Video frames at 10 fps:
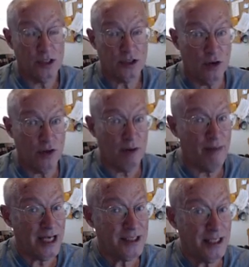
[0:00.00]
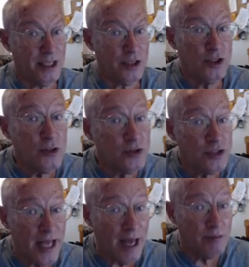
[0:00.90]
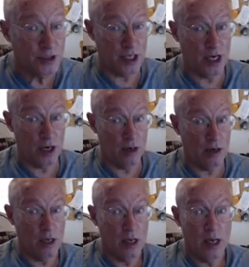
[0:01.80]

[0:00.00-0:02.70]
So there are basically two stems here,